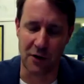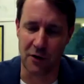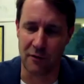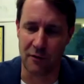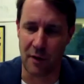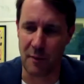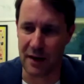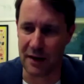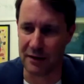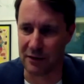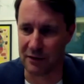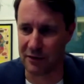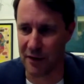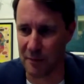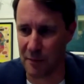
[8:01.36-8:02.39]
in November and
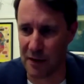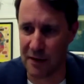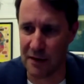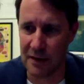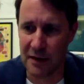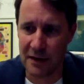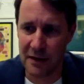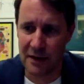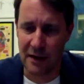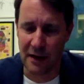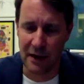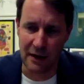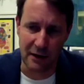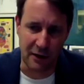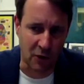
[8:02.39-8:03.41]
December.
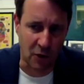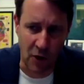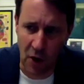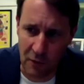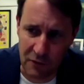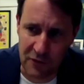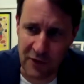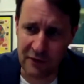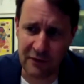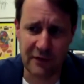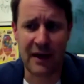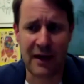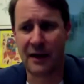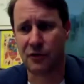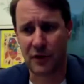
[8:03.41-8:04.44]
Uh, you know, this
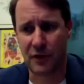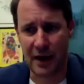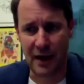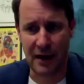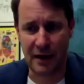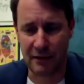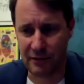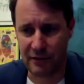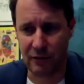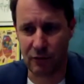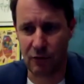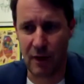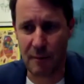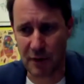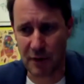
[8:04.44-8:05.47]
country has
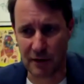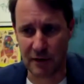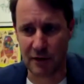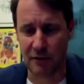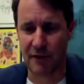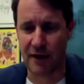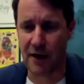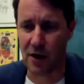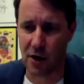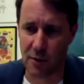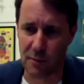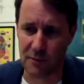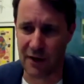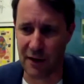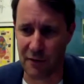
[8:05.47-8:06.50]
rapidly
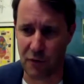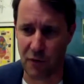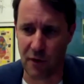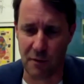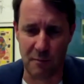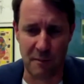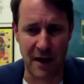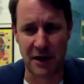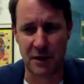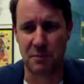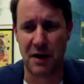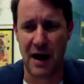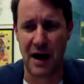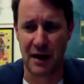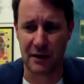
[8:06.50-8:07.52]
developed. There are many
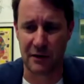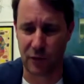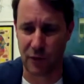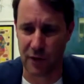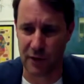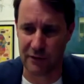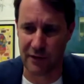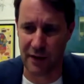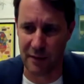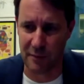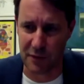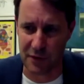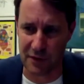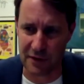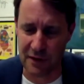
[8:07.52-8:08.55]
parks, for
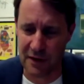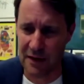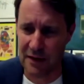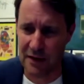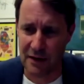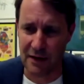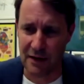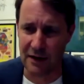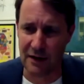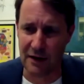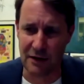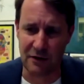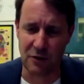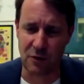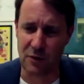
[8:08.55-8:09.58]
example. Uh,
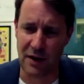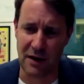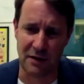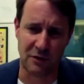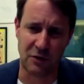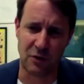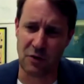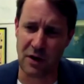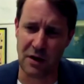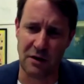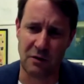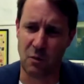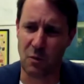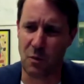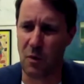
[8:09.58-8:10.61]
you can you
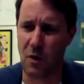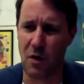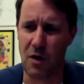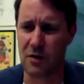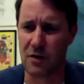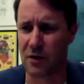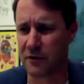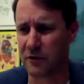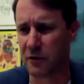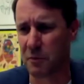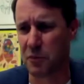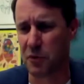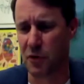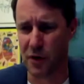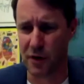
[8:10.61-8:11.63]
can walk on the
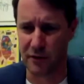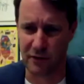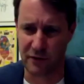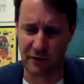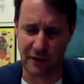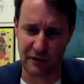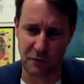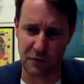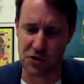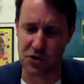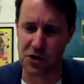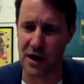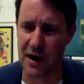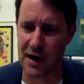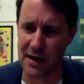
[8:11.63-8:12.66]
Pearl, this
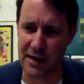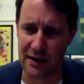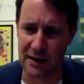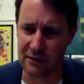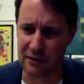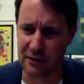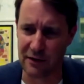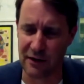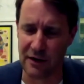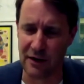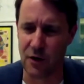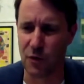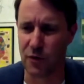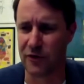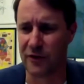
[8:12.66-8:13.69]
artificial island uh, in
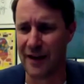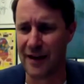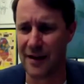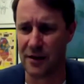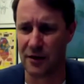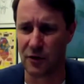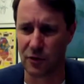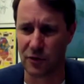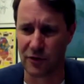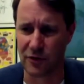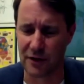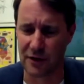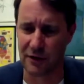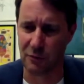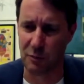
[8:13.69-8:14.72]
Lusail. A new
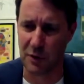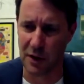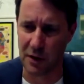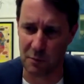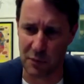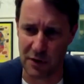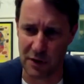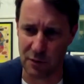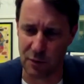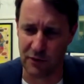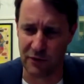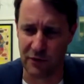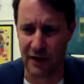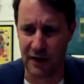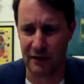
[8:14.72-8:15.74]
city is being built
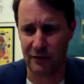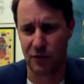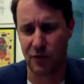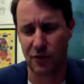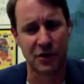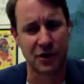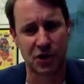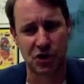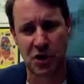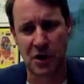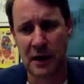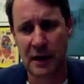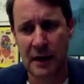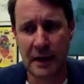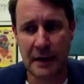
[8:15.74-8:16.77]
with a nice corniche.
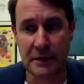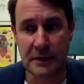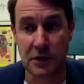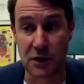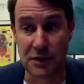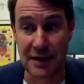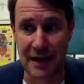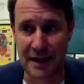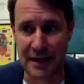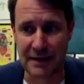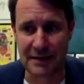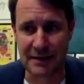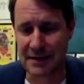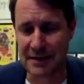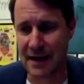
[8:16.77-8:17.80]
So there,
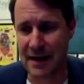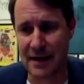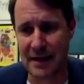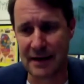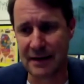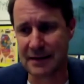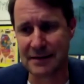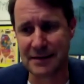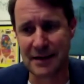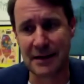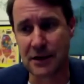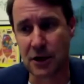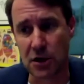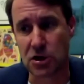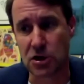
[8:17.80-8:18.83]
there, there's
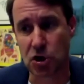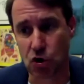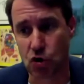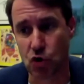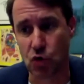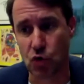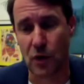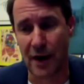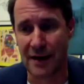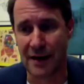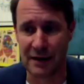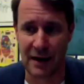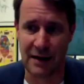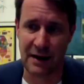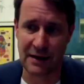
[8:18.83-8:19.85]
lots to do, and
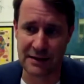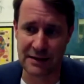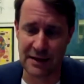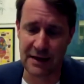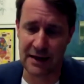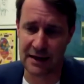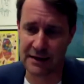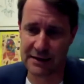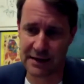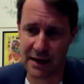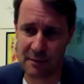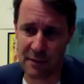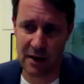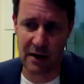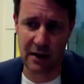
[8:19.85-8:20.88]
and I think in
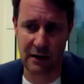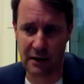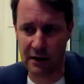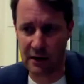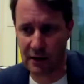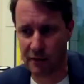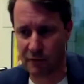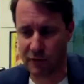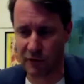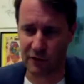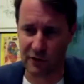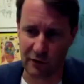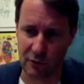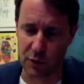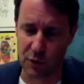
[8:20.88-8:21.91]
summer uh, uh,
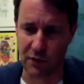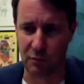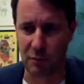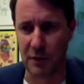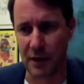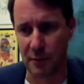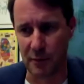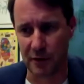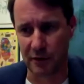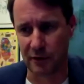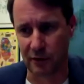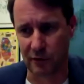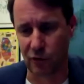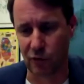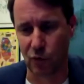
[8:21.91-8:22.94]
visitors would have been
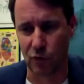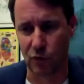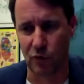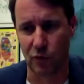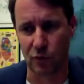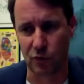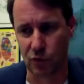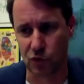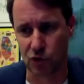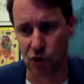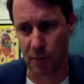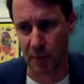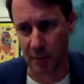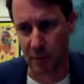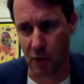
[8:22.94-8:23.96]
limited to to to
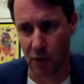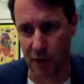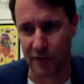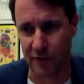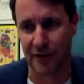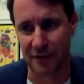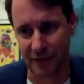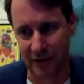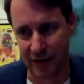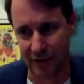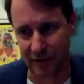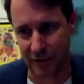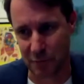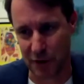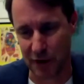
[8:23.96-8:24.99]
shopping malls, and there's
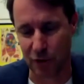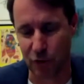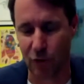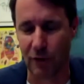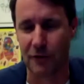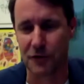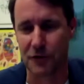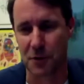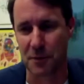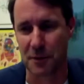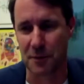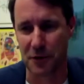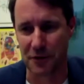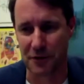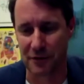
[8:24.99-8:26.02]
a plethora of shopping
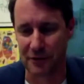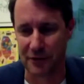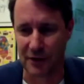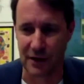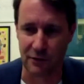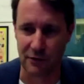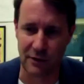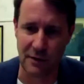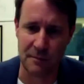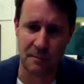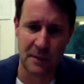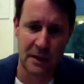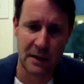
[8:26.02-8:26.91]
malls in the country.